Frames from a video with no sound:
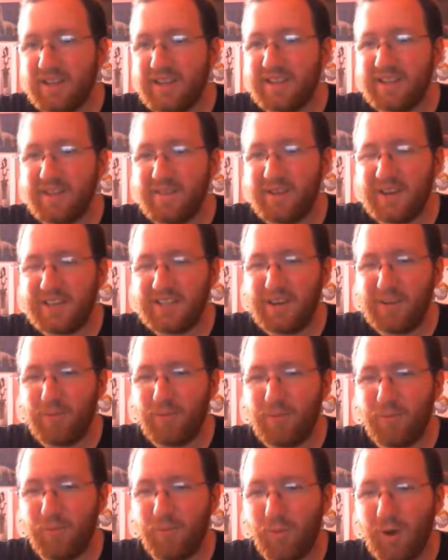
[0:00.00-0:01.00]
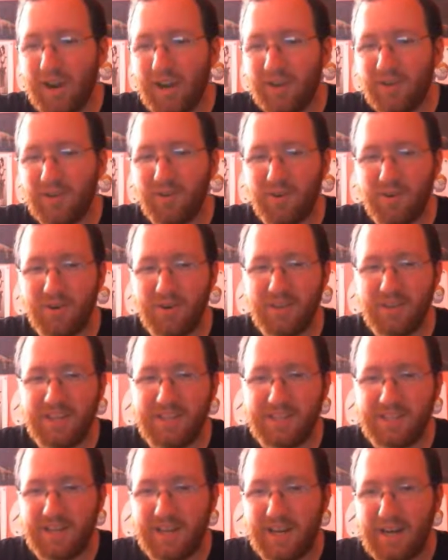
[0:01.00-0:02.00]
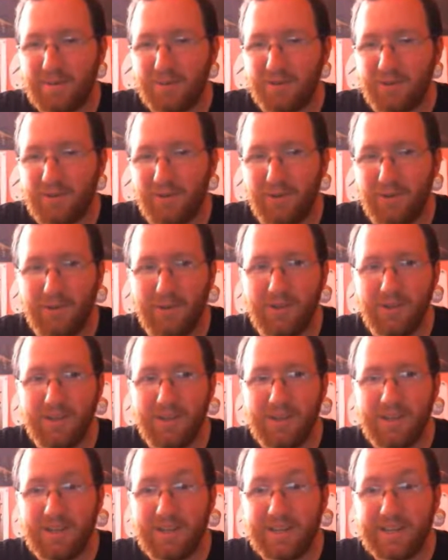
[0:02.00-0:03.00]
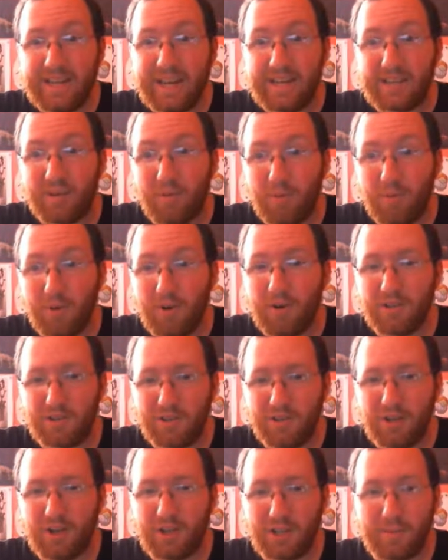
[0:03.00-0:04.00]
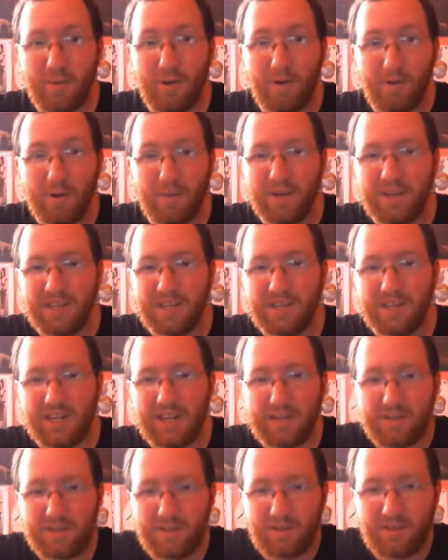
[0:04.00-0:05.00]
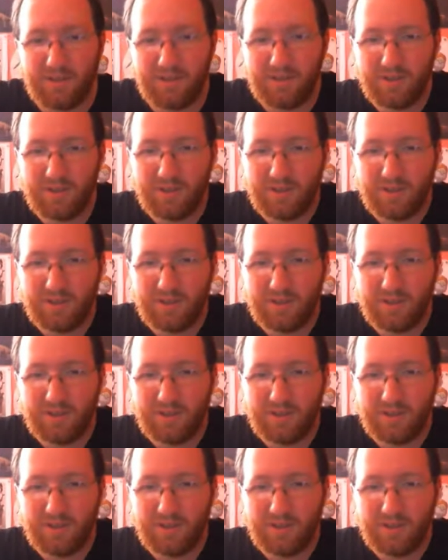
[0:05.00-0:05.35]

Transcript: Yeah, the fact that Wailord is an obstacle. Yeah, the world's largest Pokemon is an obstacle.